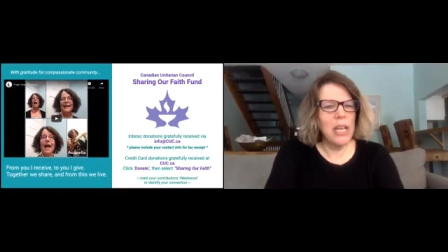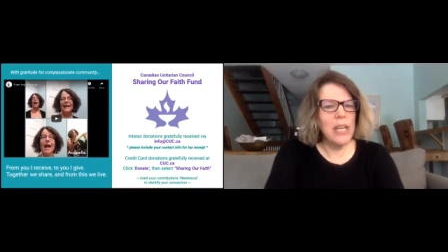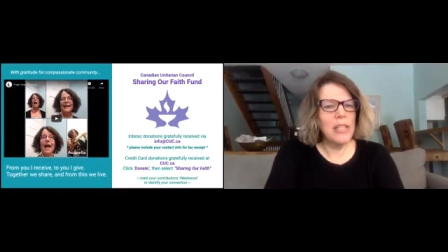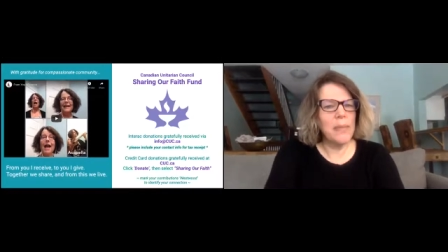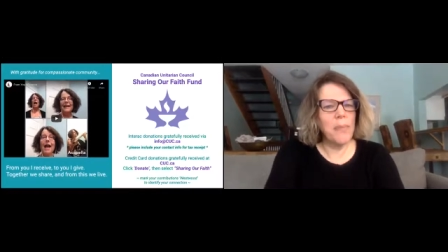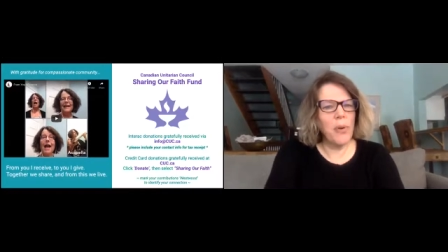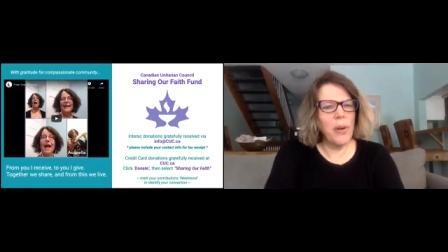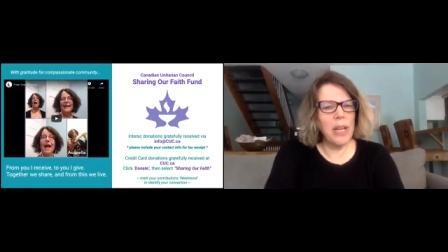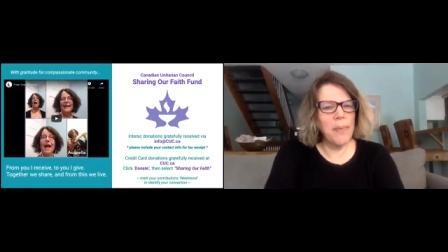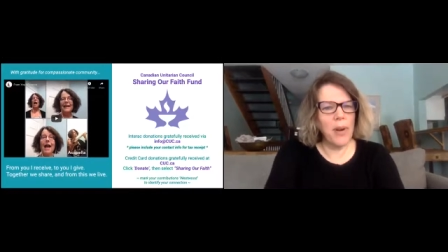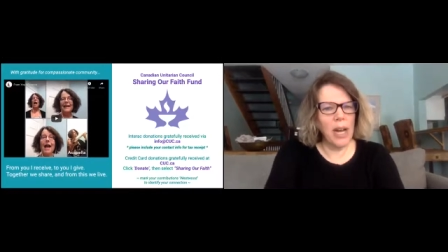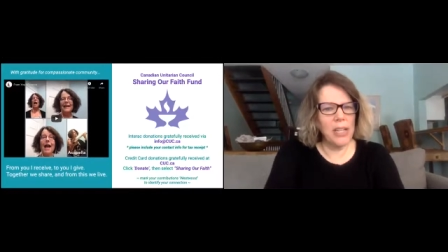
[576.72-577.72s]
supporting
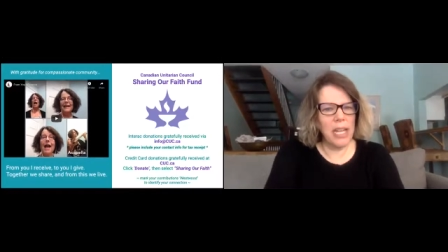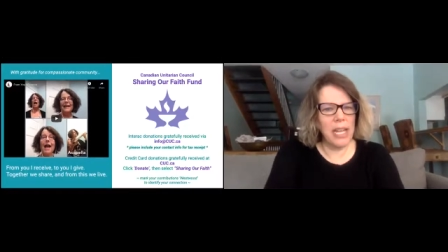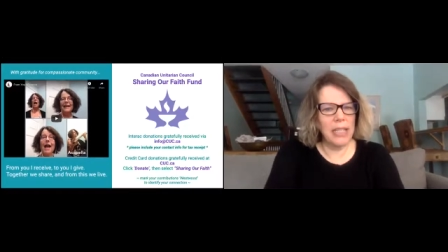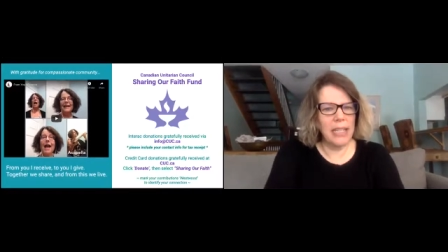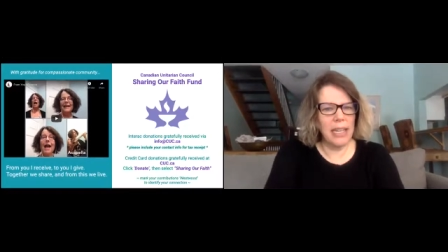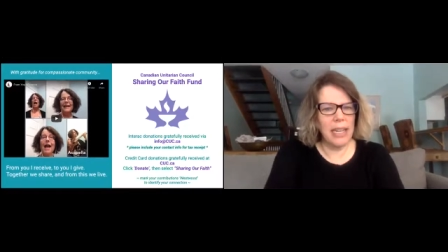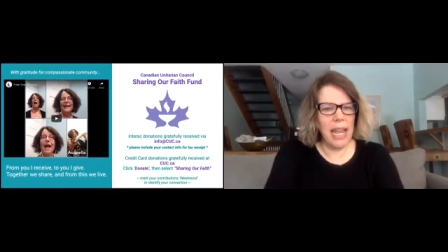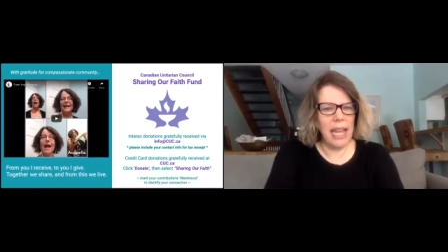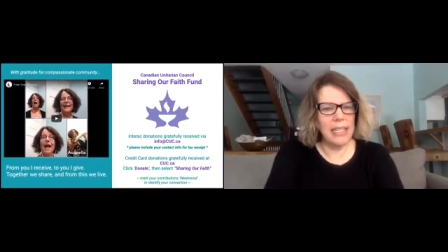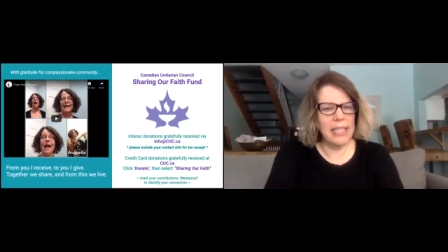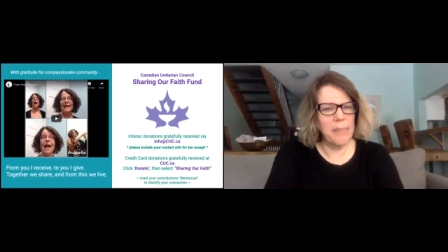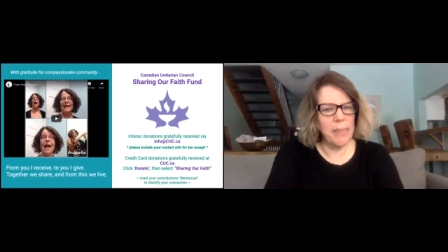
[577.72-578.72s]
projects that
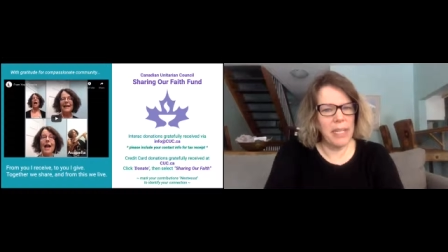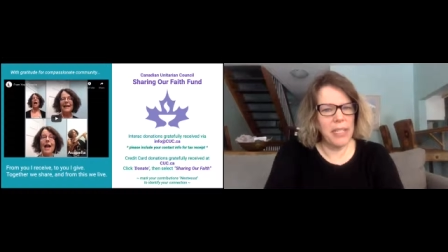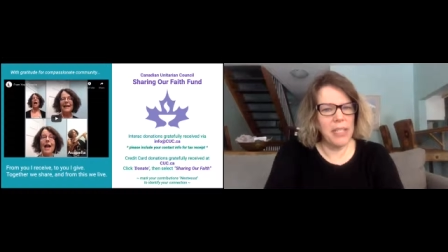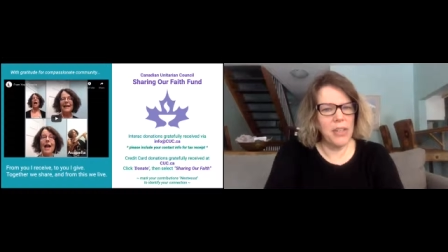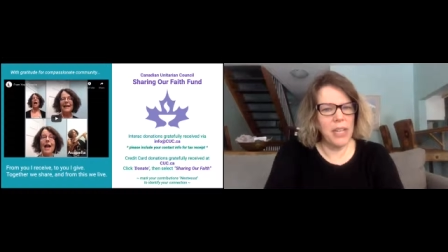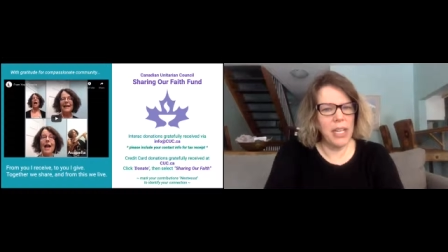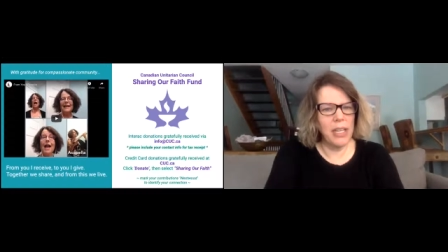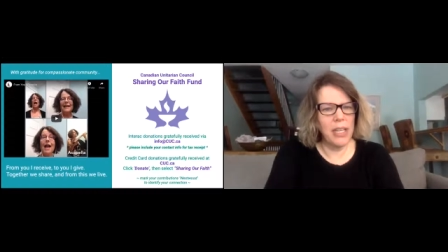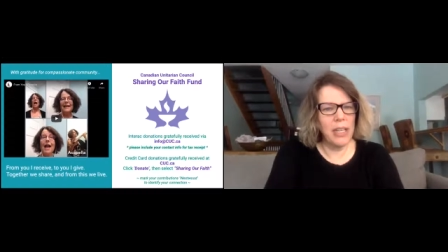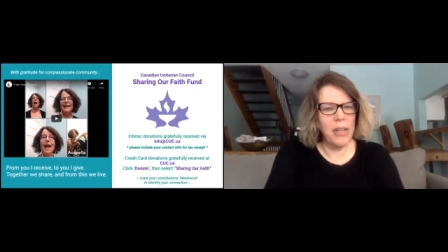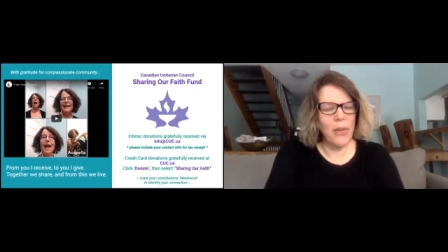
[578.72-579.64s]
enhance ministry,